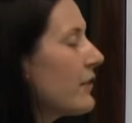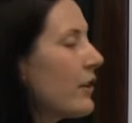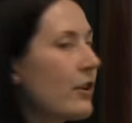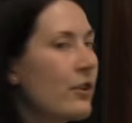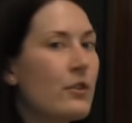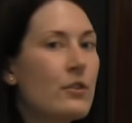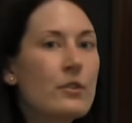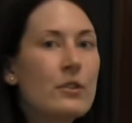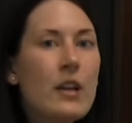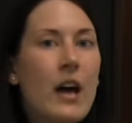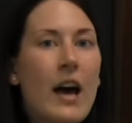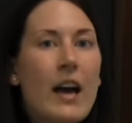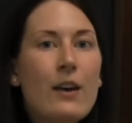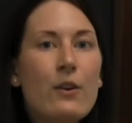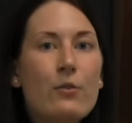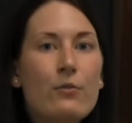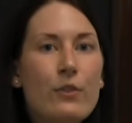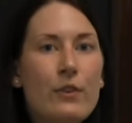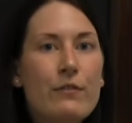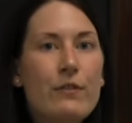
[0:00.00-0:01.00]
fertile
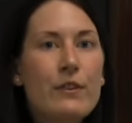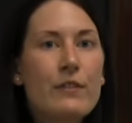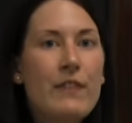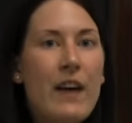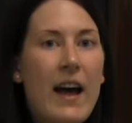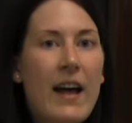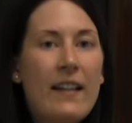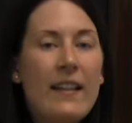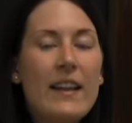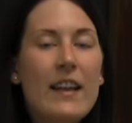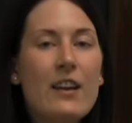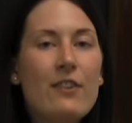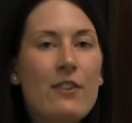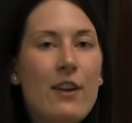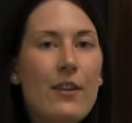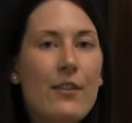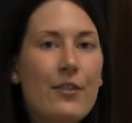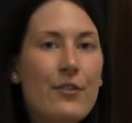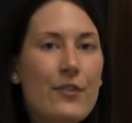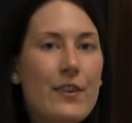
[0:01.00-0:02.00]
Nile River Valley
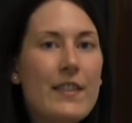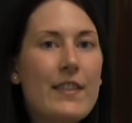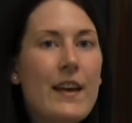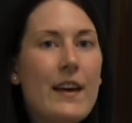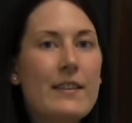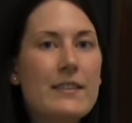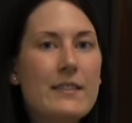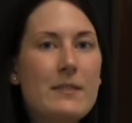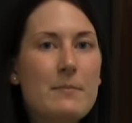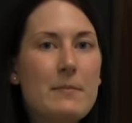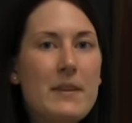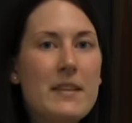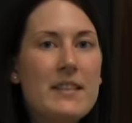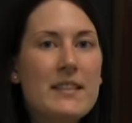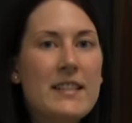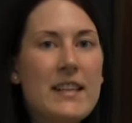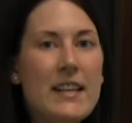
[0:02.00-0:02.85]
around three thousand B